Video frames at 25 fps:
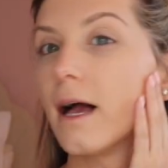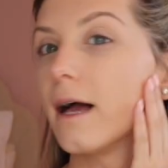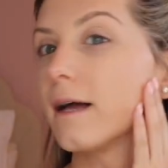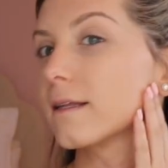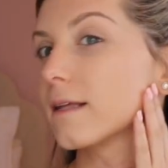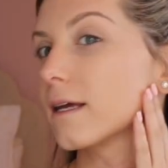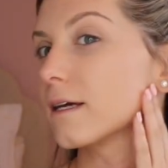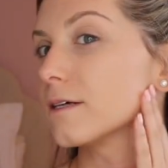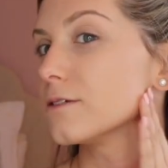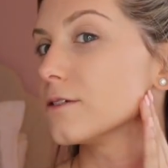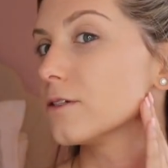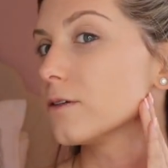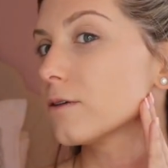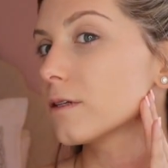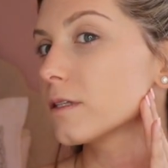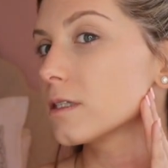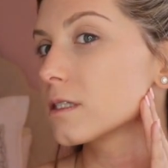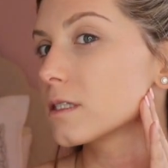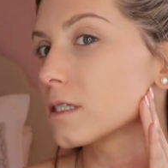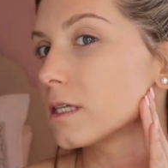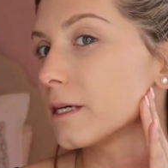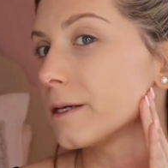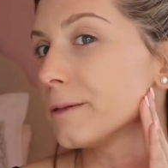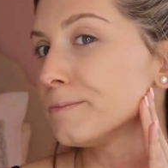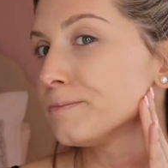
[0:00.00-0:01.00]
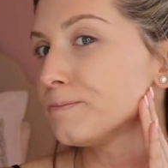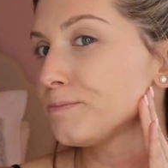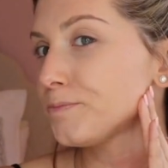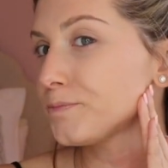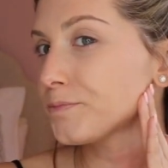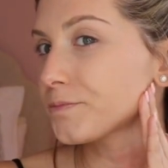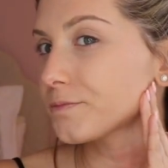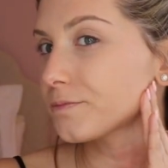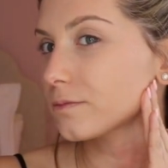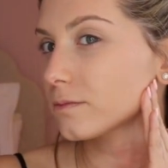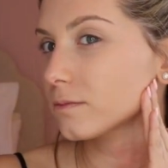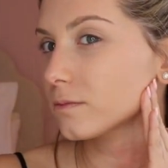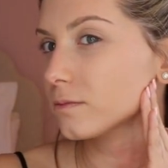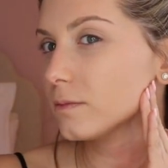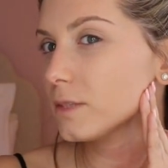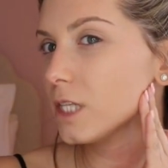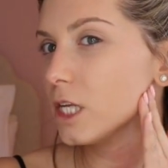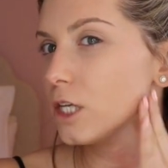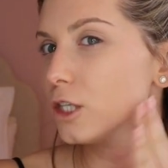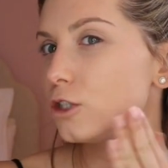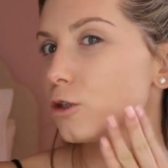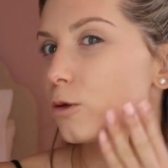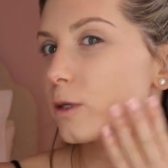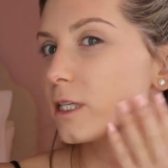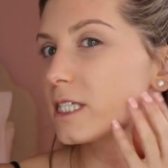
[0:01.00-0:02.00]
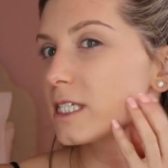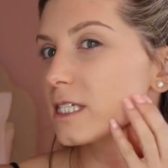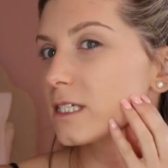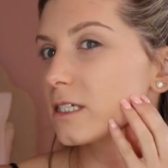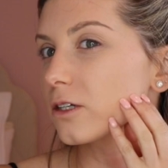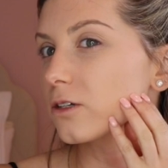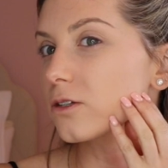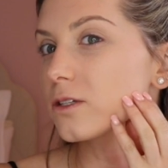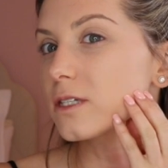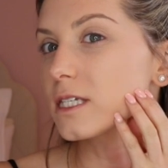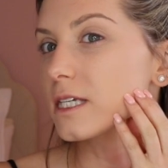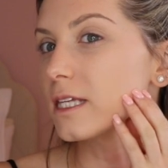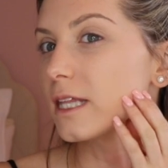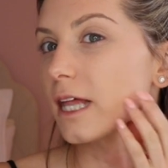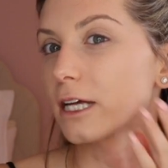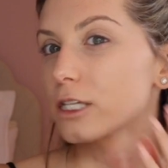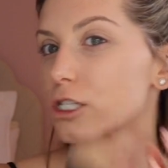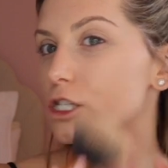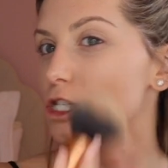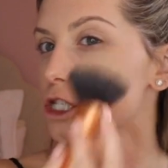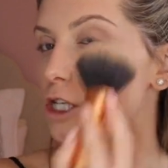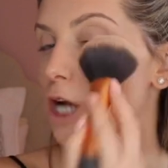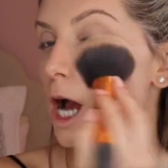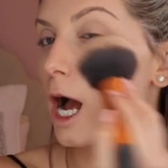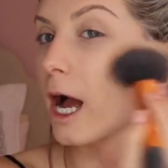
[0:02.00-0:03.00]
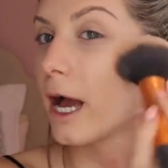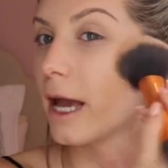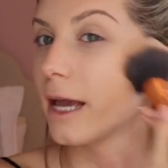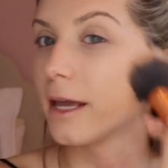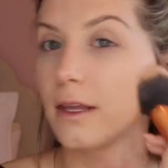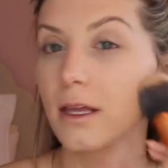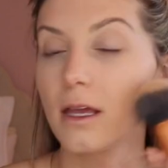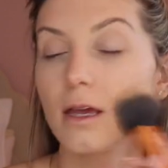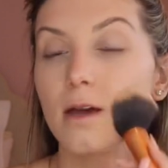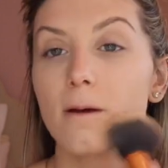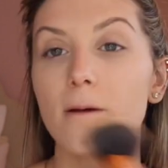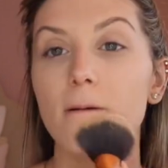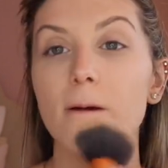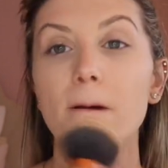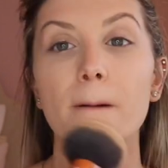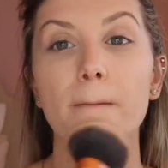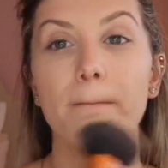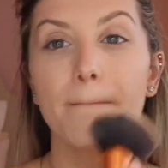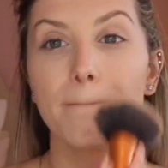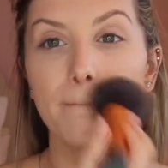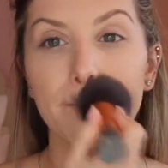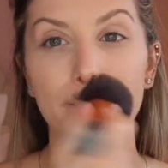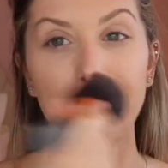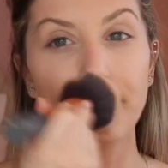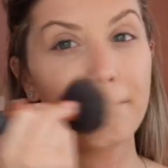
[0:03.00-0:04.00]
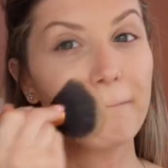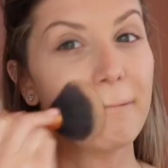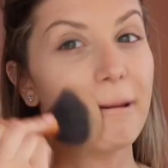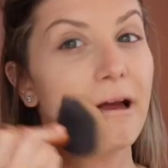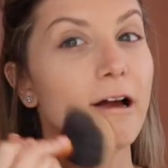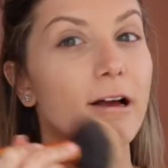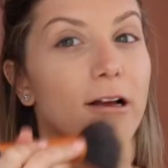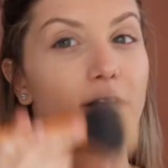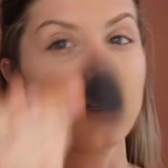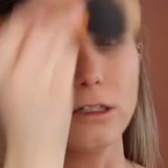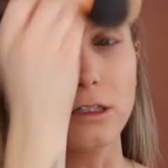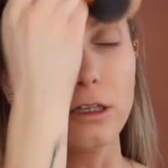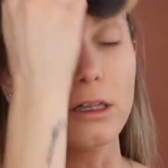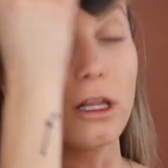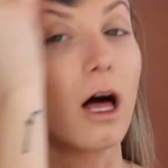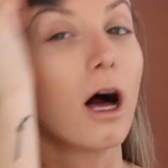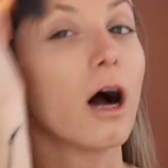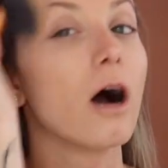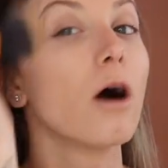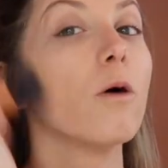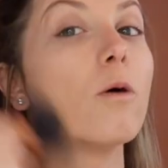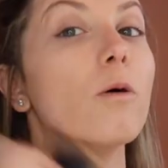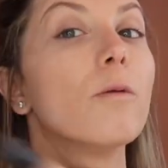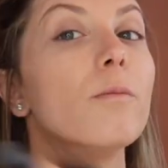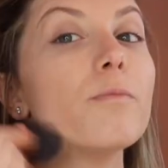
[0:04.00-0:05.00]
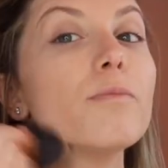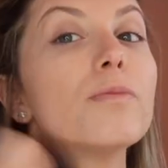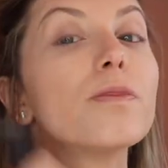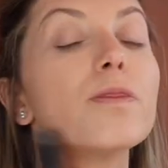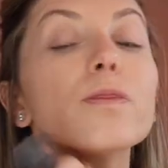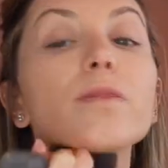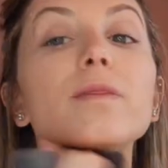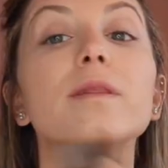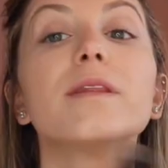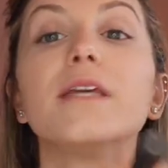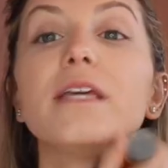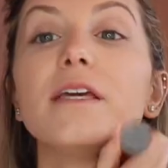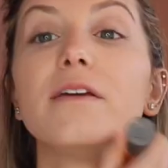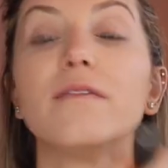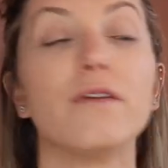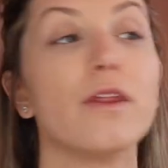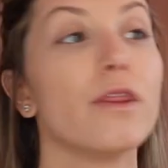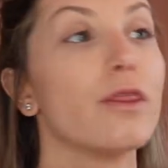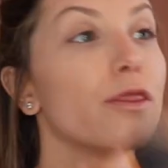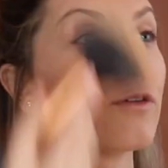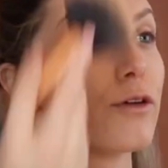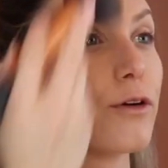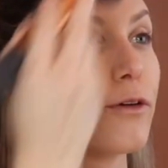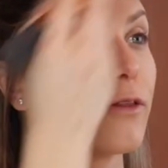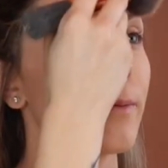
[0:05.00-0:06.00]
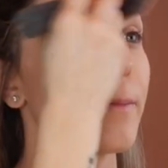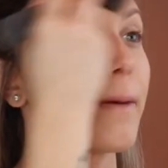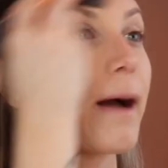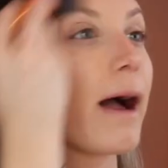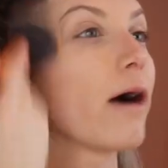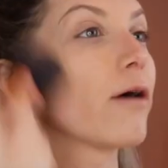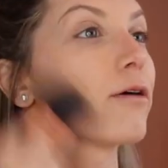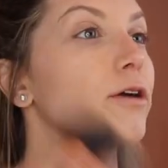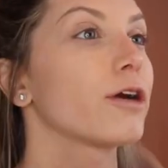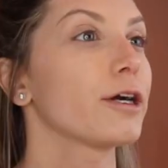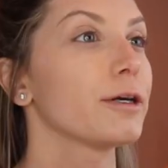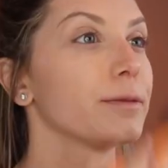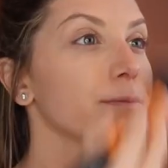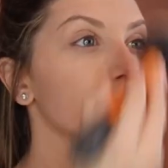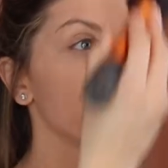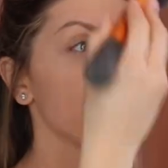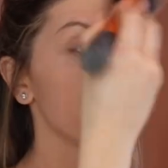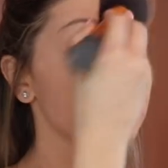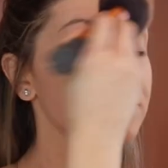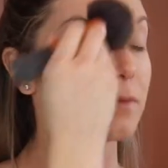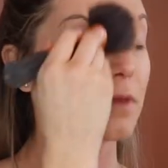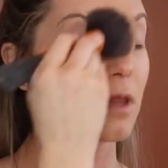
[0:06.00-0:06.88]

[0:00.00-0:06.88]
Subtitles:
And as you can see, you could still see that shine and glow even through the powder.